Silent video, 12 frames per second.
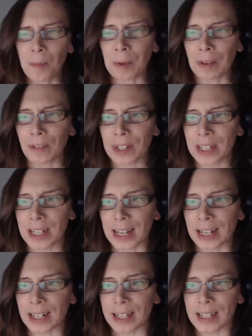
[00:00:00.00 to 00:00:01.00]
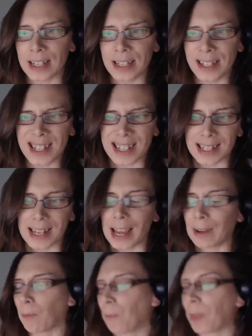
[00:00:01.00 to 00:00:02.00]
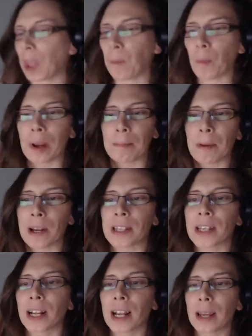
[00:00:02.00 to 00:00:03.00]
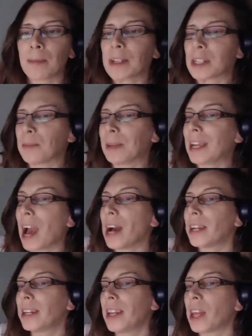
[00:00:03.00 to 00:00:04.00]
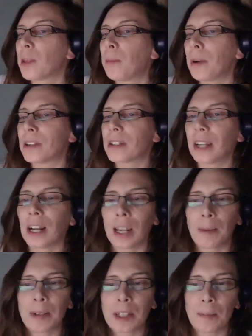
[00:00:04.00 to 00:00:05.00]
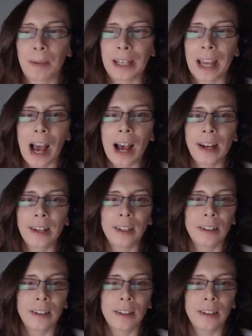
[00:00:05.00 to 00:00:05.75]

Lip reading: be ridiculous. It's just like one person claiming to be God, another person claiming to be God.